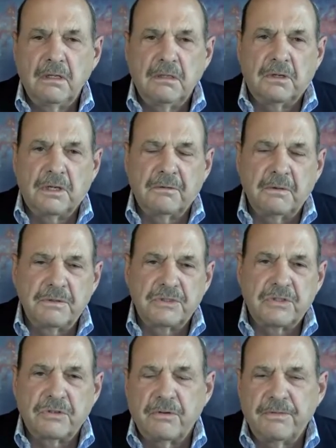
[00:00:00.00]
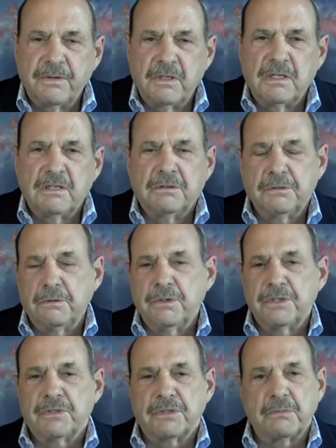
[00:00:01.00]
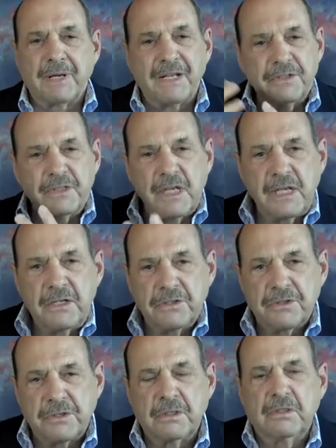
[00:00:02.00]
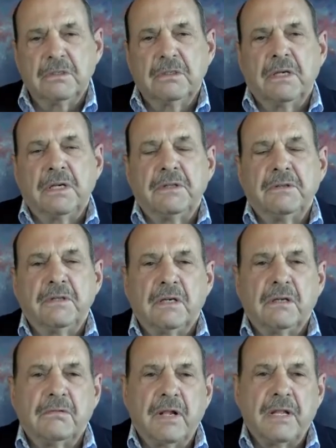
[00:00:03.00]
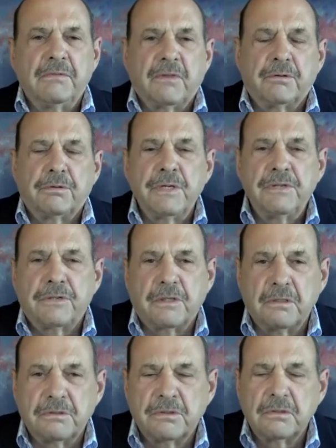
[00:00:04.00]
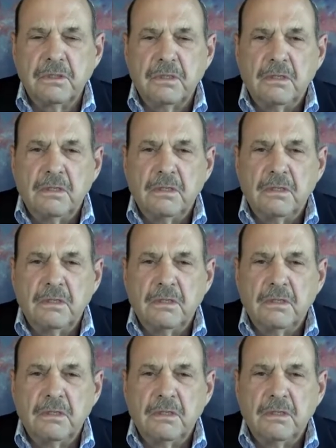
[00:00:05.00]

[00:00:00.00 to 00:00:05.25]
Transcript: One of them is Sophia, who is about nature, and Christos,